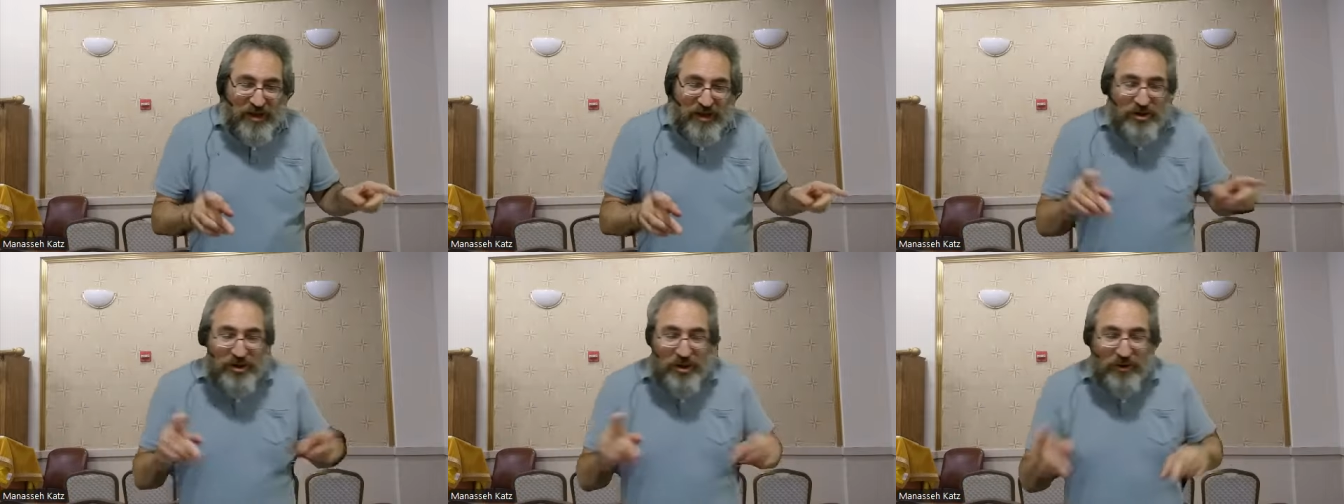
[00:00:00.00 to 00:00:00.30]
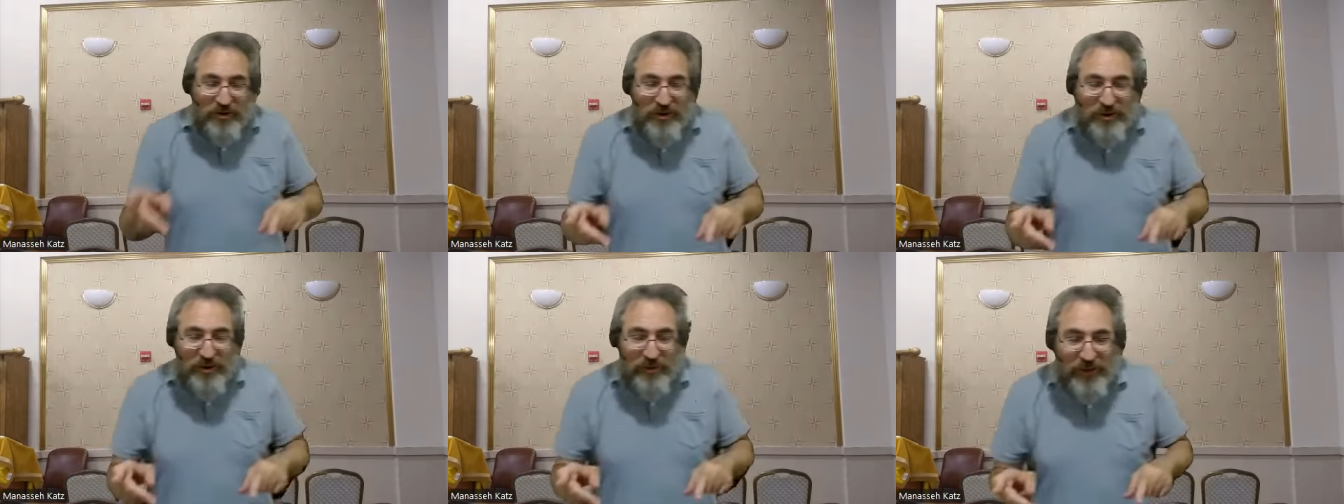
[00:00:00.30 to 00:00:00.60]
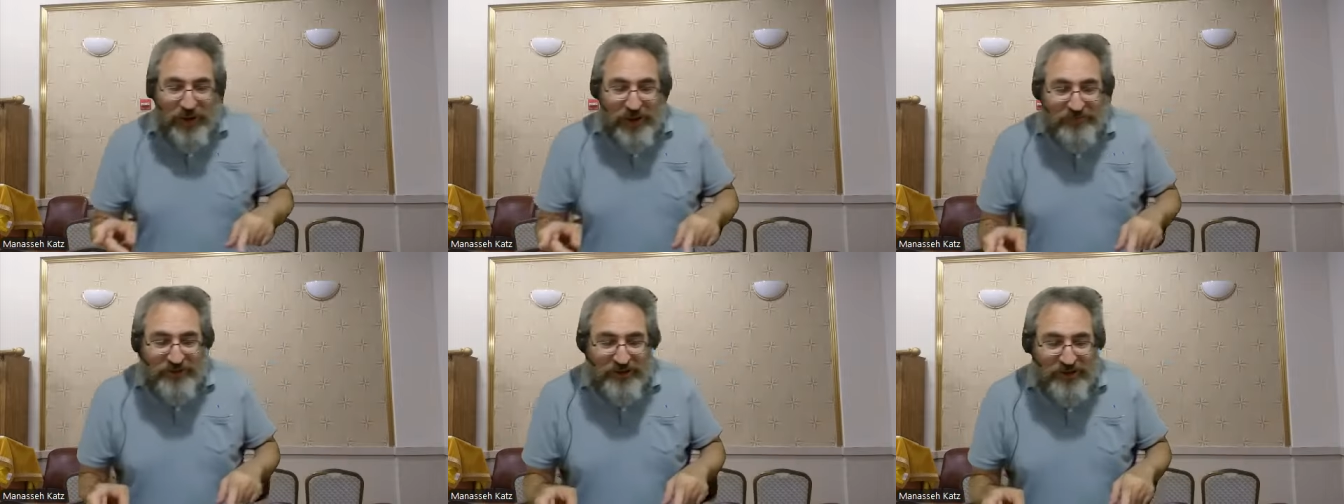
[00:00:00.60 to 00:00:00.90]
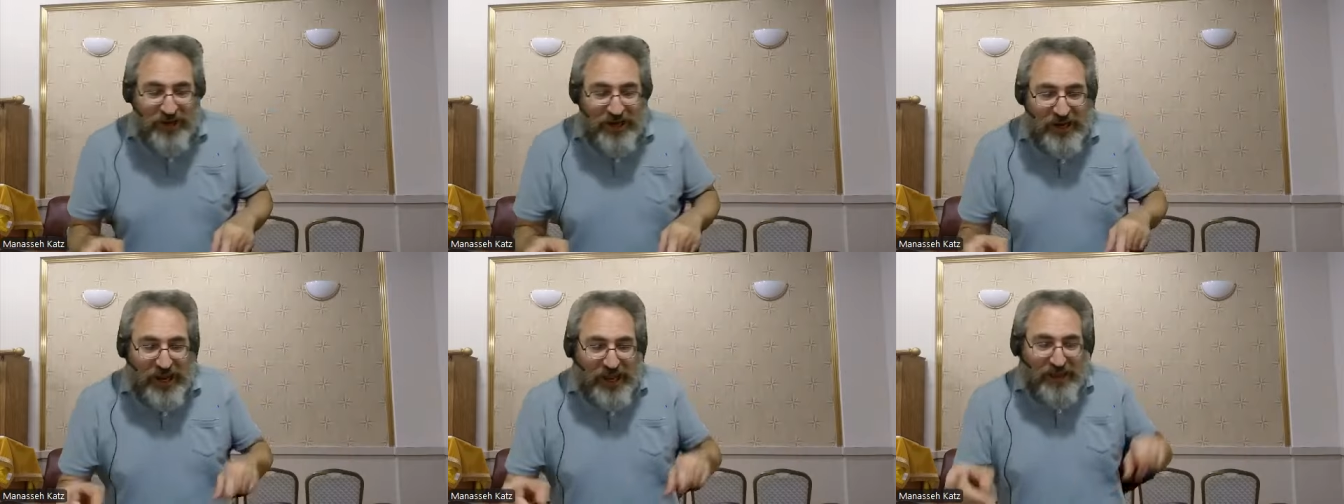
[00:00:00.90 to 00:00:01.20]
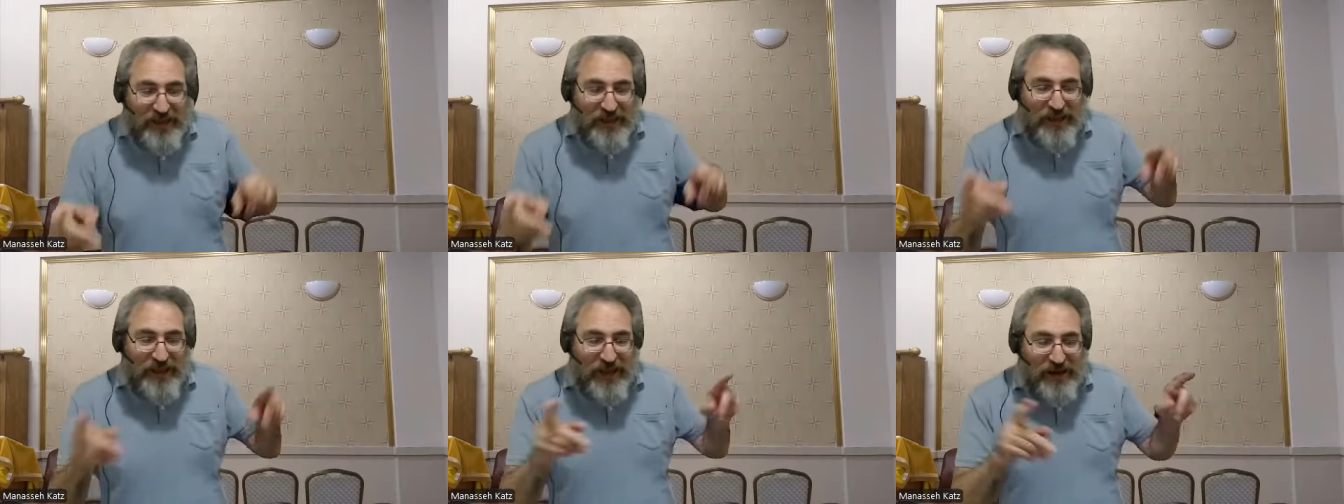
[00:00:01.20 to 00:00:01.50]
go to the website,
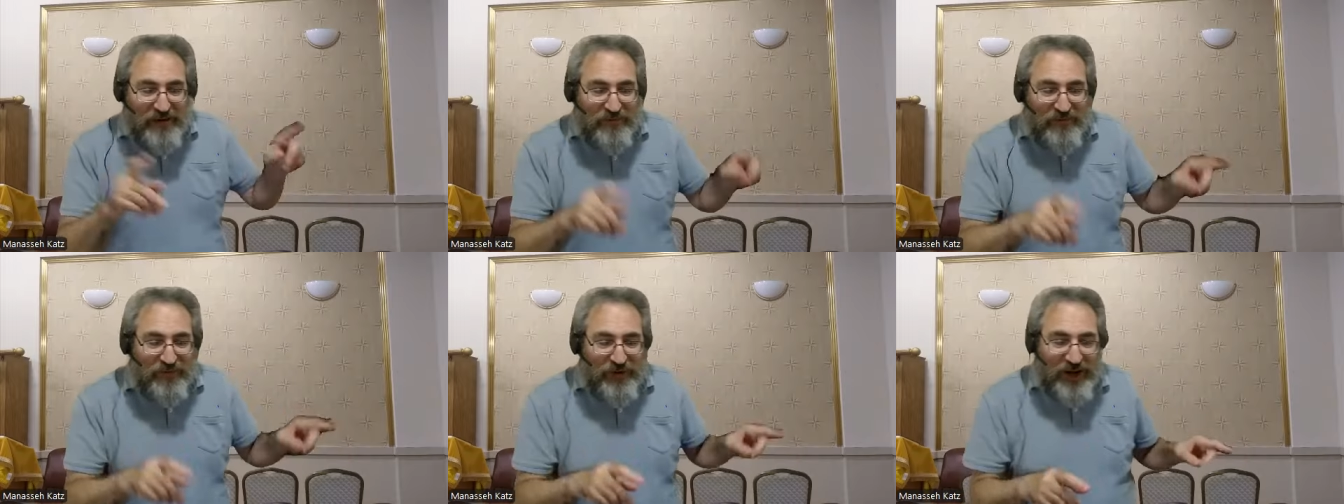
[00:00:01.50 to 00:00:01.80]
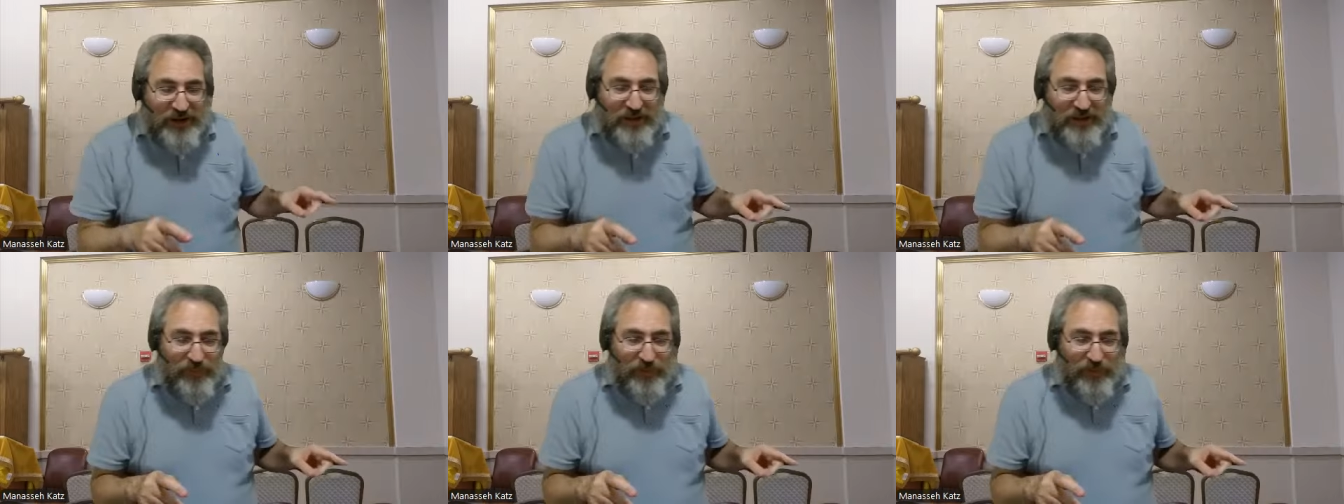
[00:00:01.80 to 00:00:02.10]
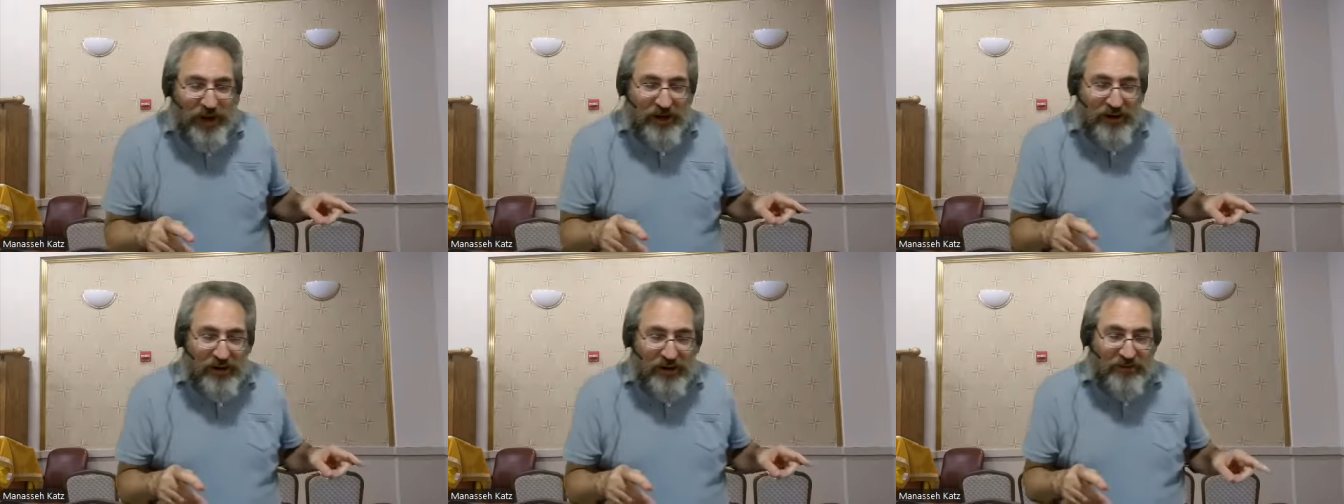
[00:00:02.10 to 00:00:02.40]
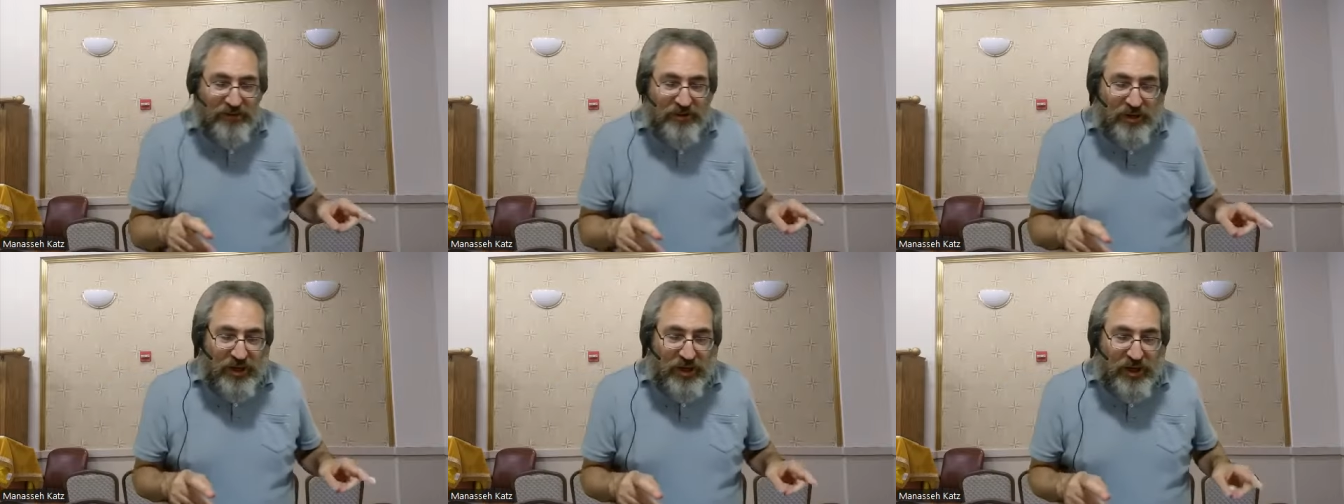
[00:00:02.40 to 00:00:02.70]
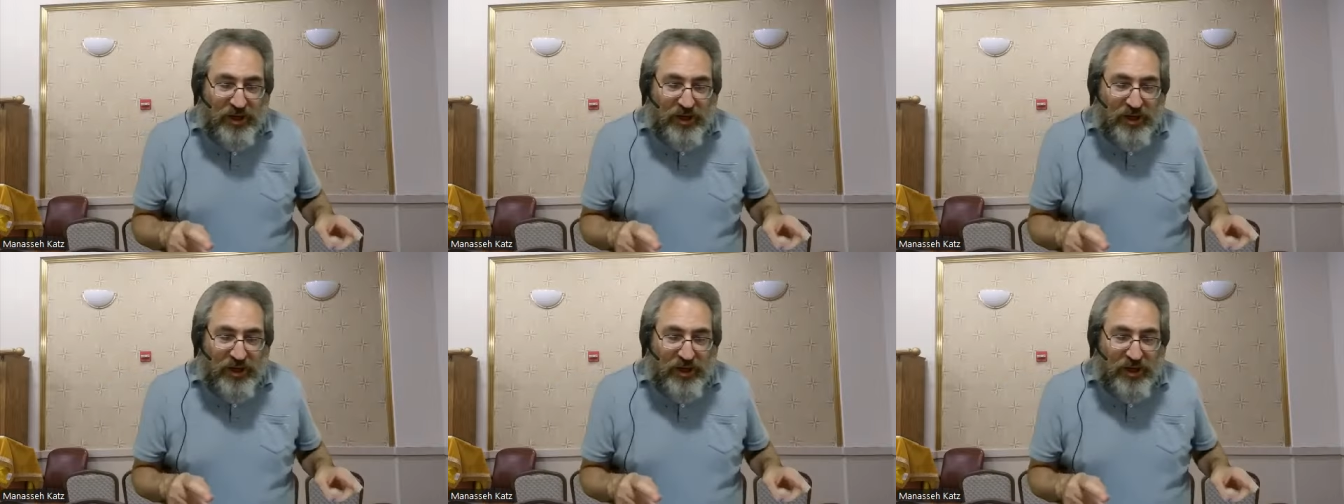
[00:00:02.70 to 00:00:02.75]
and then find the product.